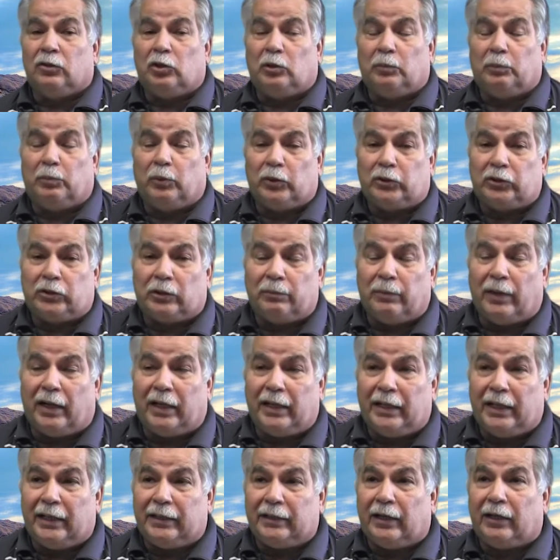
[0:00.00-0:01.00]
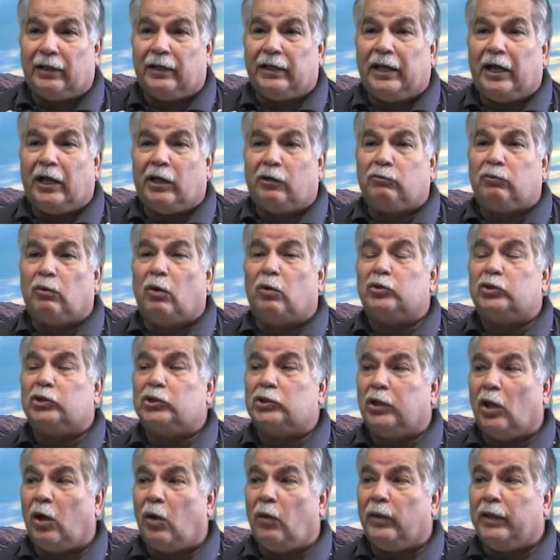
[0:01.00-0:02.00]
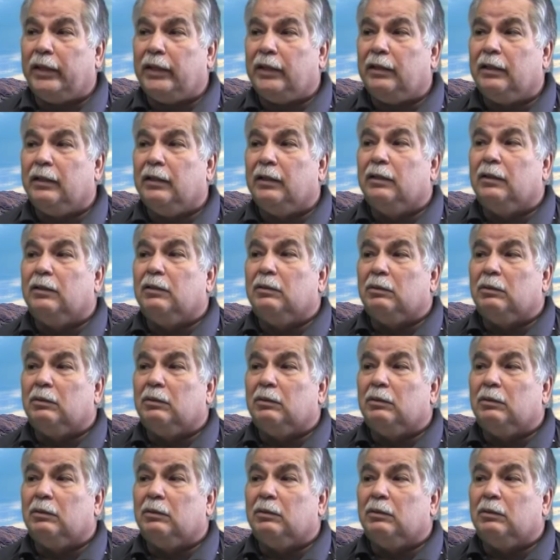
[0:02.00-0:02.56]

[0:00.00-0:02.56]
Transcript: You put your money in there, it grows slowly,